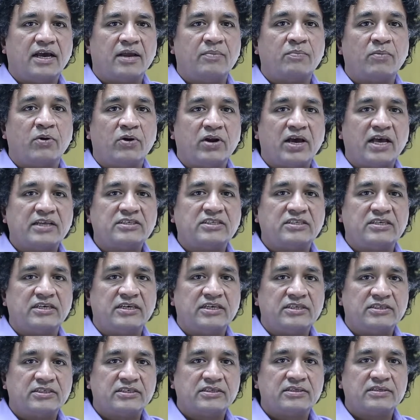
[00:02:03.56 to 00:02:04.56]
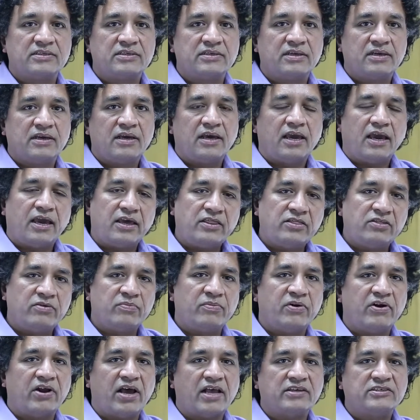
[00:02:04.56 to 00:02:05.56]
and monasteries, Hindu
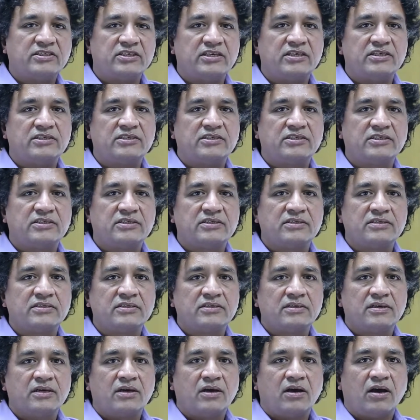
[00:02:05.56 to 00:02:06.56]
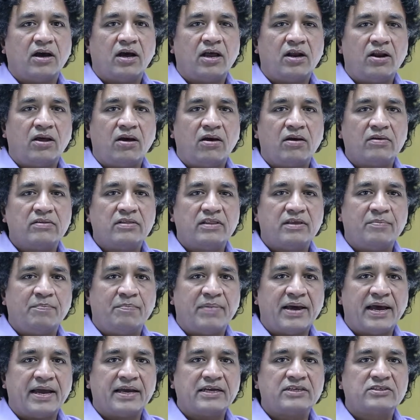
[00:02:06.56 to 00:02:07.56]
monasteries, along the
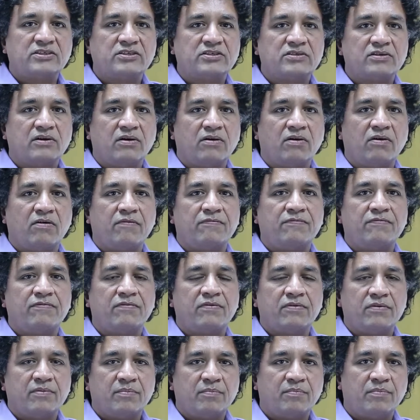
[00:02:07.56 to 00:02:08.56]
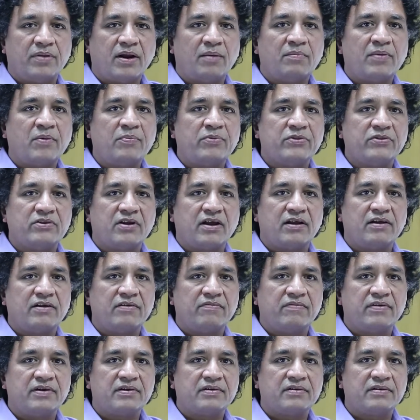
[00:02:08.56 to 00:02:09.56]
banks of Brahmaputra
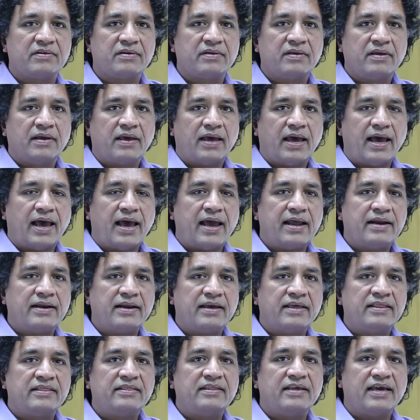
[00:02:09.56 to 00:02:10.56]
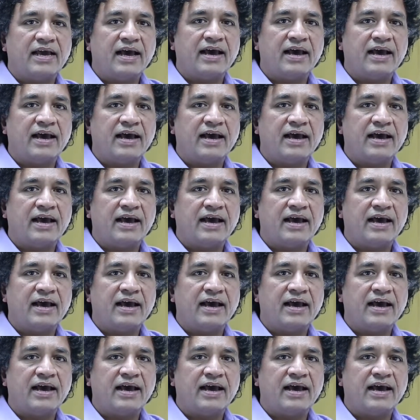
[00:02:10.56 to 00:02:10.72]
river and in the